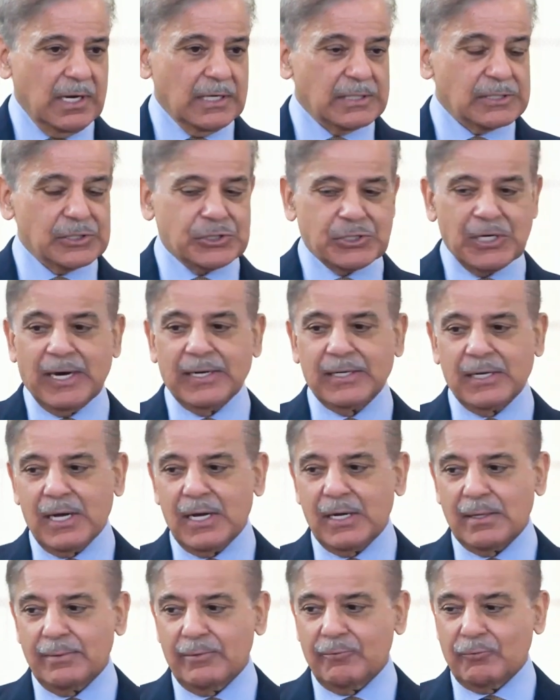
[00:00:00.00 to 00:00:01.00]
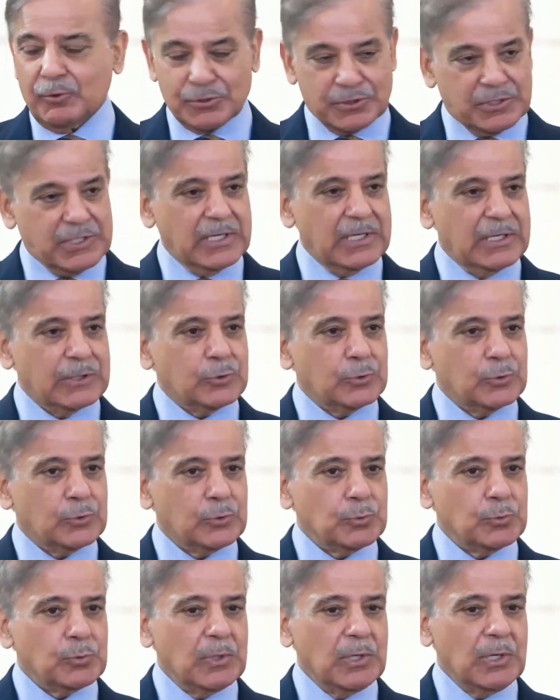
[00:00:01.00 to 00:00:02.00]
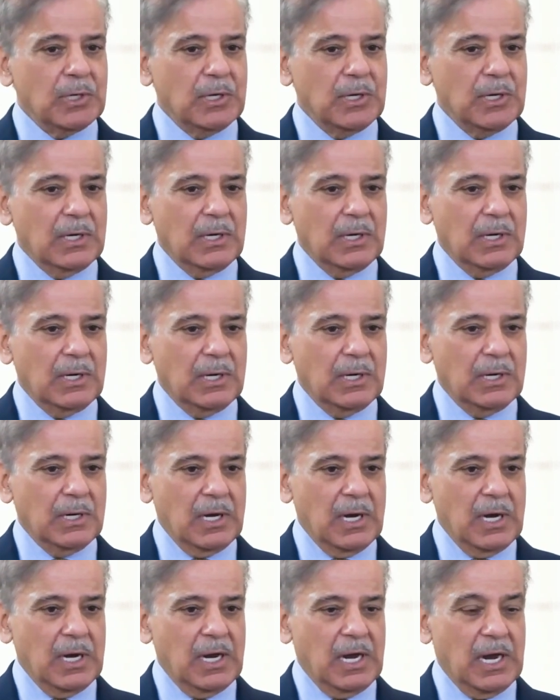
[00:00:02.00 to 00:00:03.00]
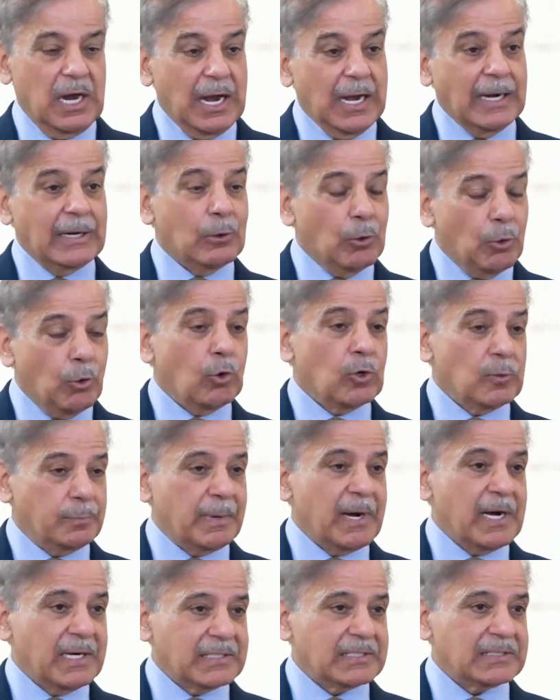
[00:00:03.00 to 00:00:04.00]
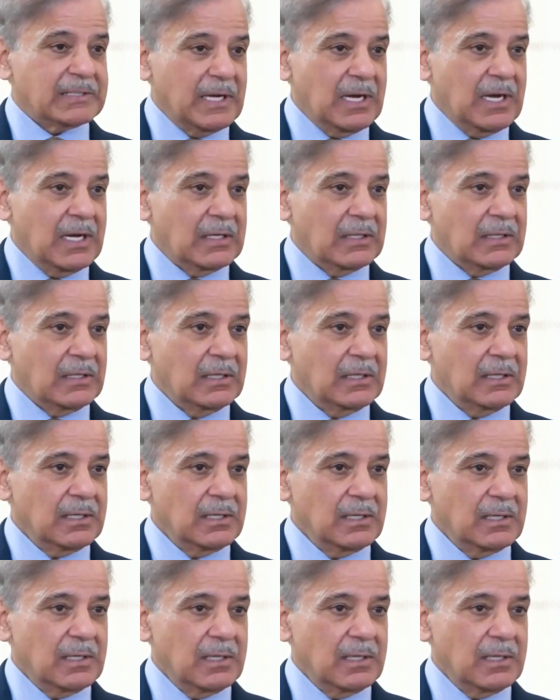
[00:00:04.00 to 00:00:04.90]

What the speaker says: and China was there to handhold Pakistan